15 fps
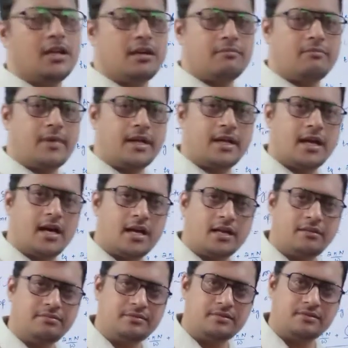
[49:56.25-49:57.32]
My
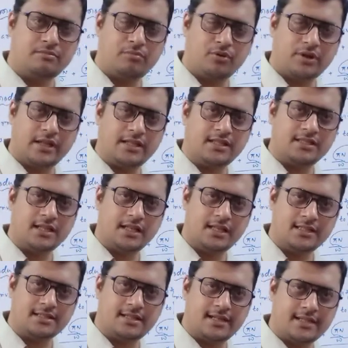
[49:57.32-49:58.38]
RF's potential
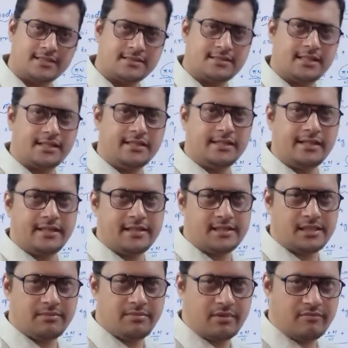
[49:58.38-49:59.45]
is less than the
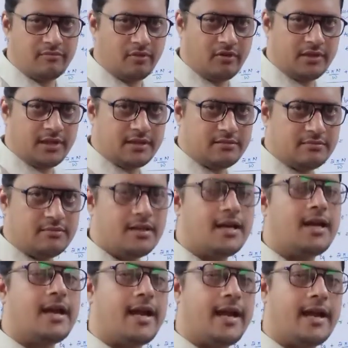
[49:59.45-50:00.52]
DC beam voltage
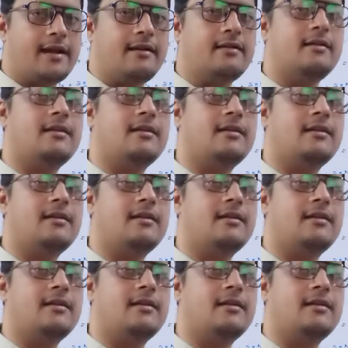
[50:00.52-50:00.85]
and